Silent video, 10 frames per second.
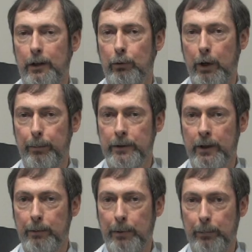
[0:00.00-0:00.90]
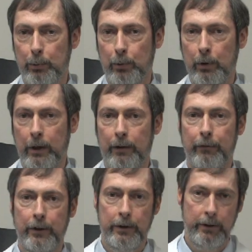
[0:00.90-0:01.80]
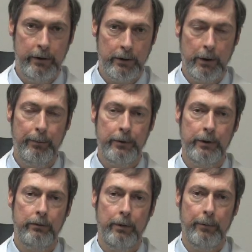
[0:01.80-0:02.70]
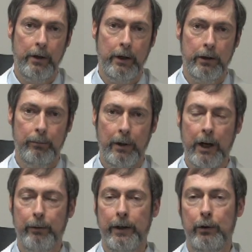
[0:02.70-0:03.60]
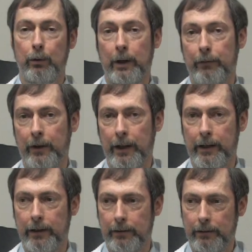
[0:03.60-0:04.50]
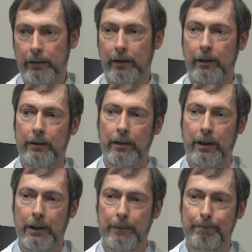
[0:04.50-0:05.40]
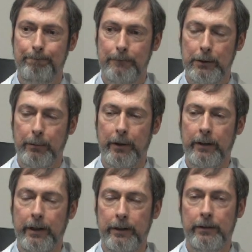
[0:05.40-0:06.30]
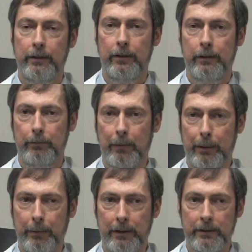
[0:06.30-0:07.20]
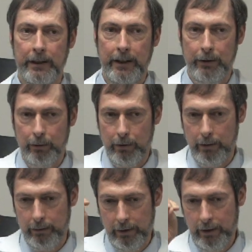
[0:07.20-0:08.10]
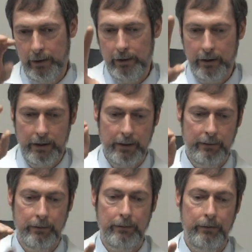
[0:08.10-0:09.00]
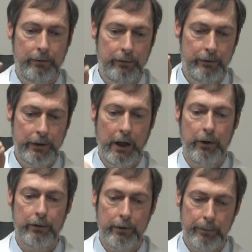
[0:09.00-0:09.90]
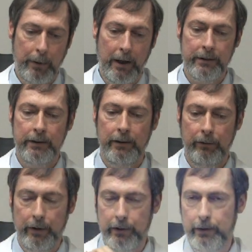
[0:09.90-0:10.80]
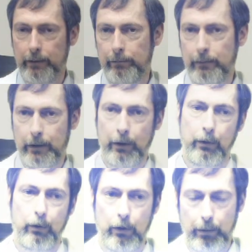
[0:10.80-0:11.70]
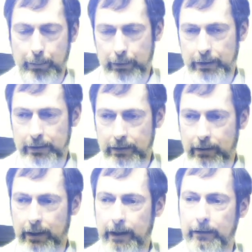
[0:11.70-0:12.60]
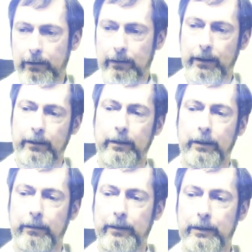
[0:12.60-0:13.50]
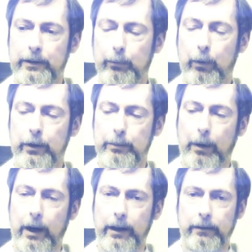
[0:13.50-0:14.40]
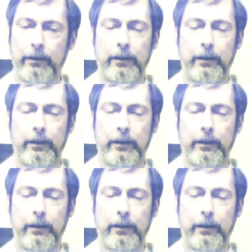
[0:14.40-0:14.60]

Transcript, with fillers: 20% of people who have vision disturbances from an ocular migraine don't have a headache. Um, some other things that, that, might be seen are uh, showers of spots in the vision or persistent light that uh, is in one spot.